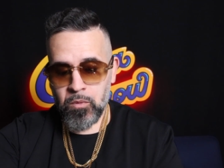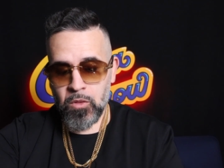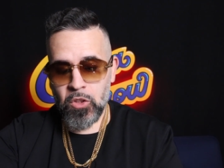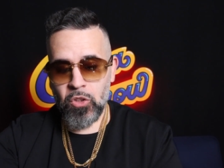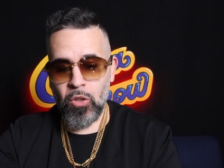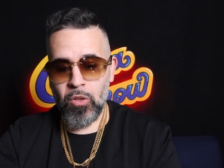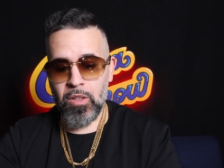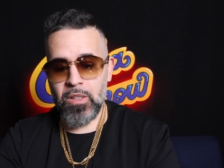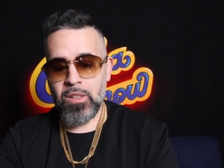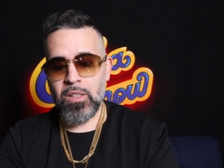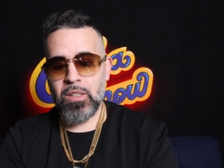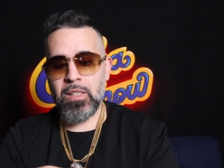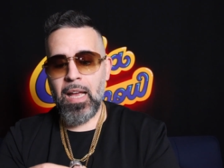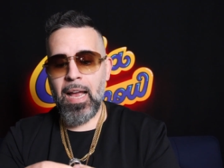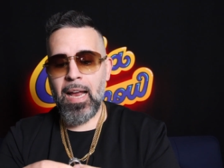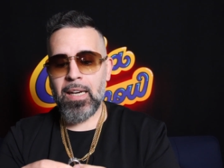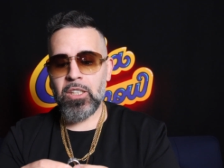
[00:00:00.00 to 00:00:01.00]
So this is
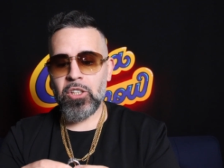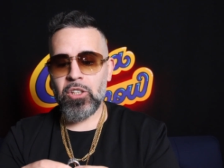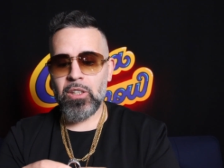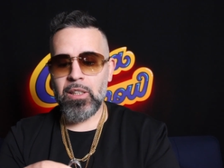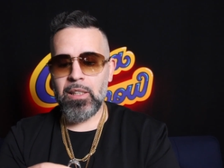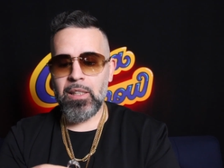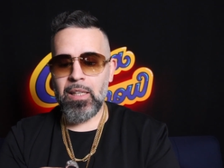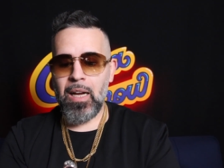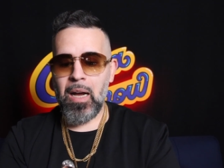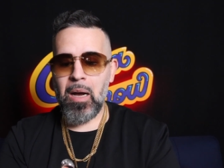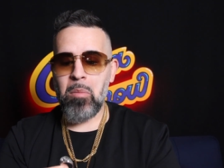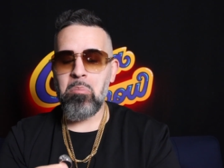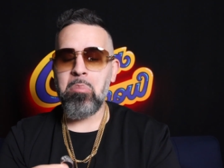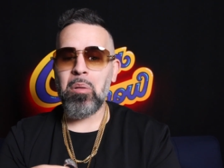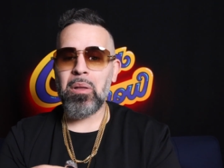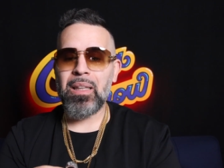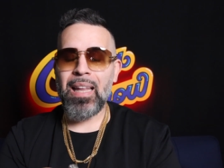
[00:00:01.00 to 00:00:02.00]
actually a
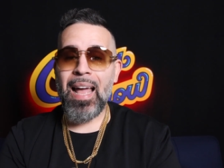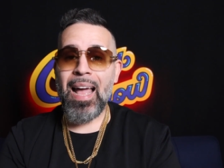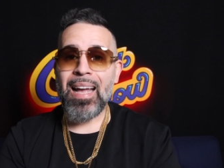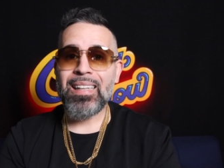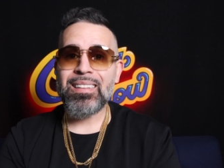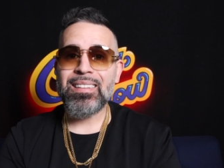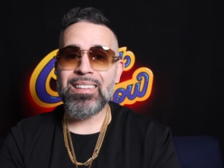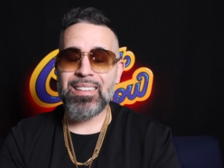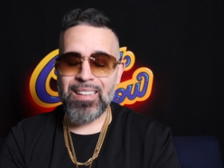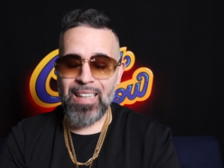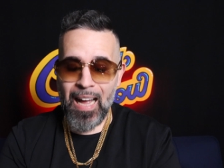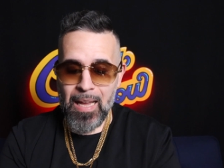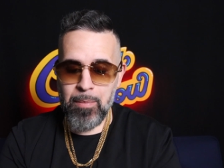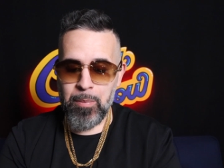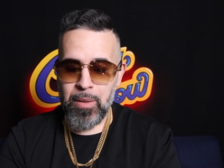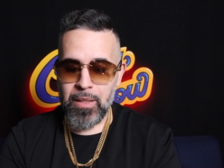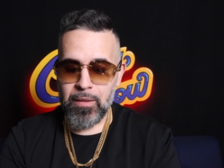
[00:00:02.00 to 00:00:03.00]
black
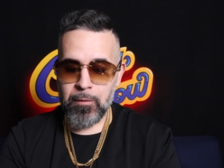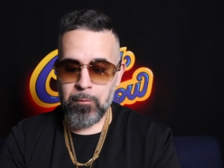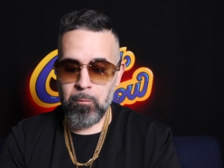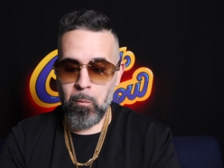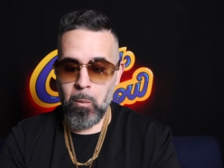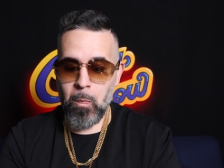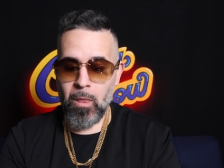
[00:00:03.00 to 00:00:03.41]
diamond